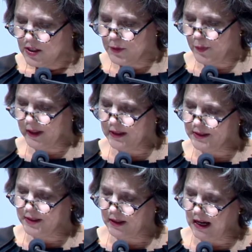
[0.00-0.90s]
To bring
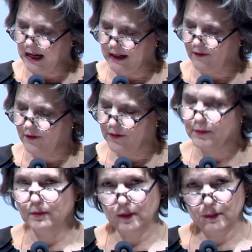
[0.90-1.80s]
this to life,
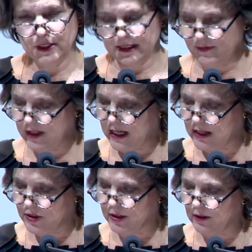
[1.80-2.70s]

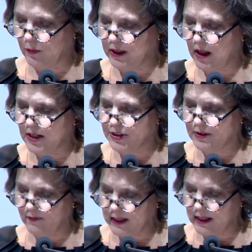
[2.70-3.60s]
objectification, we launched
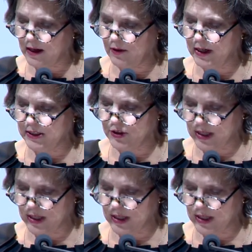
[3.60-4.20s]
a video in